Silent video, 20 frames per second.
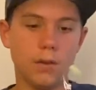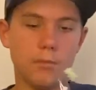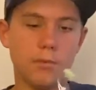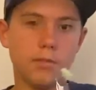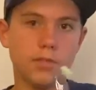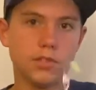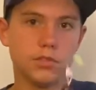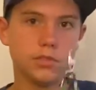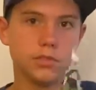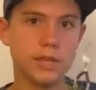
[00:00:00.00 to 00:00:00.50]

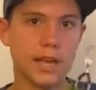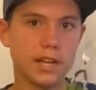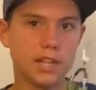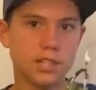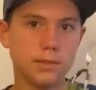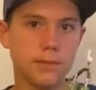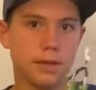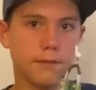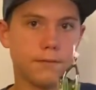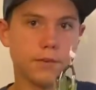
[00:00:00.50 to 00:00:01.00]
This was
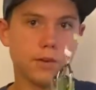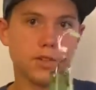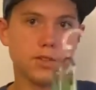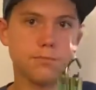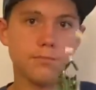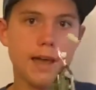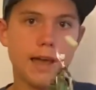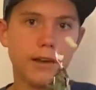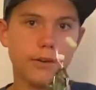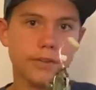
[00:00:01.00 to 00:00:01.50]
actually my
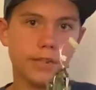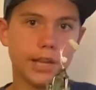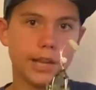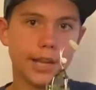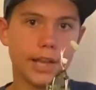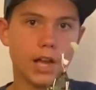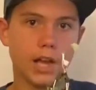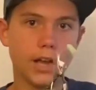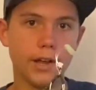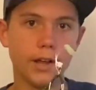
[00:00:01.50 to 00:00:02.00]
first battery that
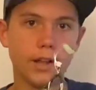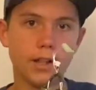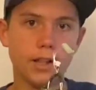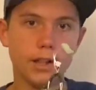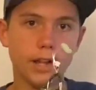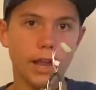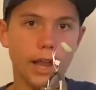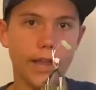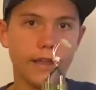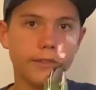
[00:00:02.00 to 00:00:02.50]
I got,
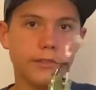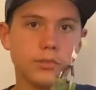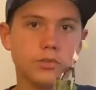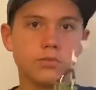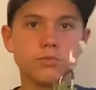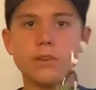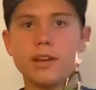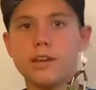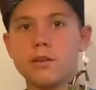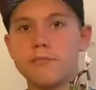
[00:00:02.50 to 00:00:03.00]
and this
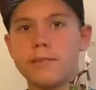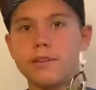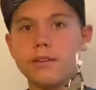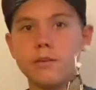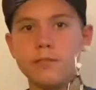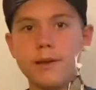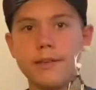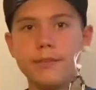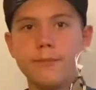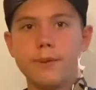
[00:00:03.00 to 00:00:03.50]
was
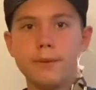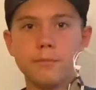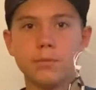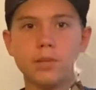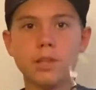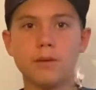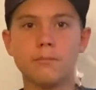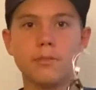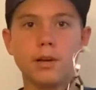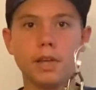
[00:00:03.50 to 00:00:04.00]
recommended by the
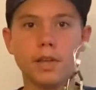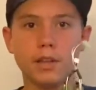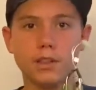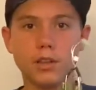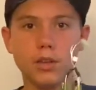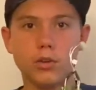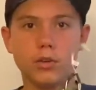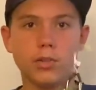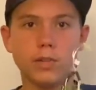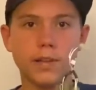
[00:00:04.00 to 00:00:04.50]
people at my
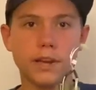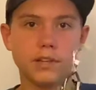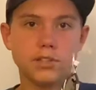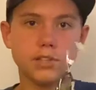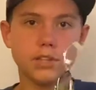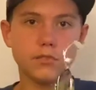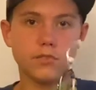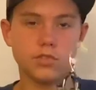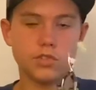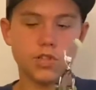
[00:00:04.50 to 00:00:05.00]
local
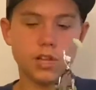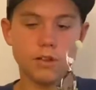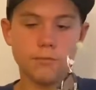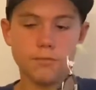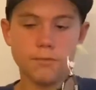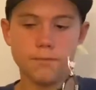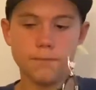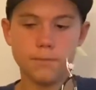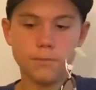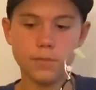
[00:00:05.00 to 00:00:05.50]
airsoft
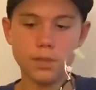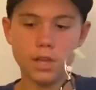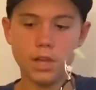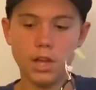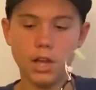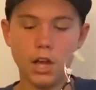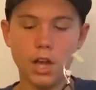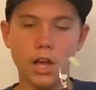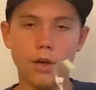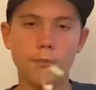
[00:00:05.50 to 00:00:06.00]
shop.
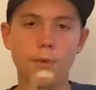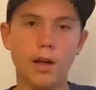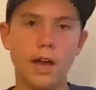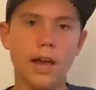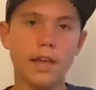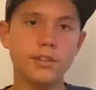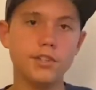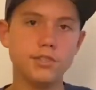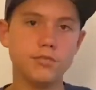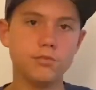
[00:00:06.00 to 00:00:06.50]

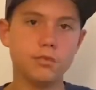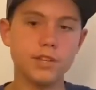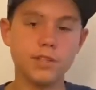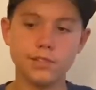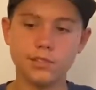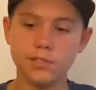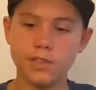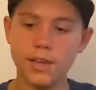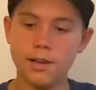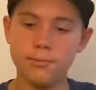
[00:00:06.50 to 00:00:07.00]
I just
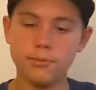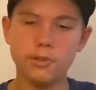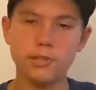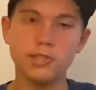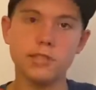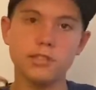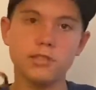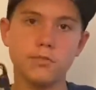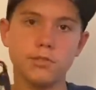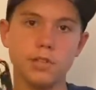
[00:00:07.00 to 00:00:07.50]
recently
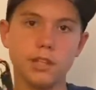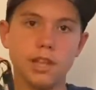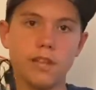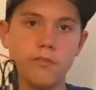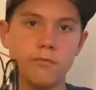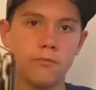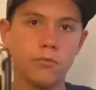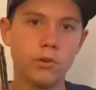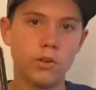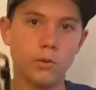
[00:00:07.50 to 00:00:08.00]
upgraded to an
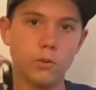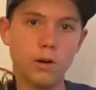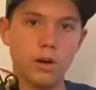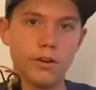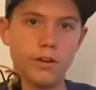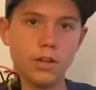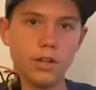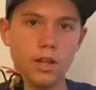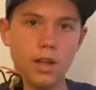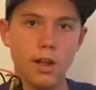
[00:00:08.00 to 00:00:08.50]

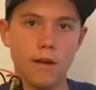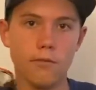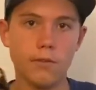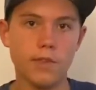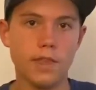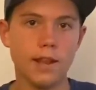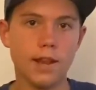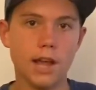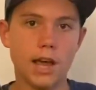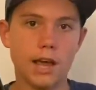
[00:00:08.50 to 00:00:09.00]
11.1
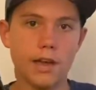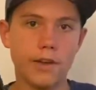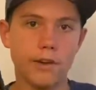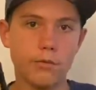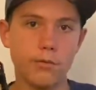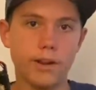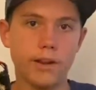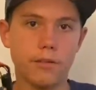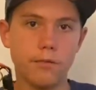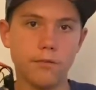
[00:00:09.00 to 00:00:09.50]
for that
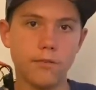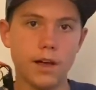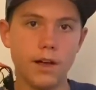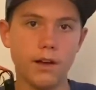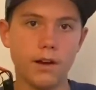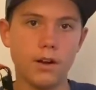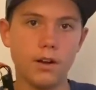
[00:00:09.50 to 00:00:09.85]
higher rate of fire.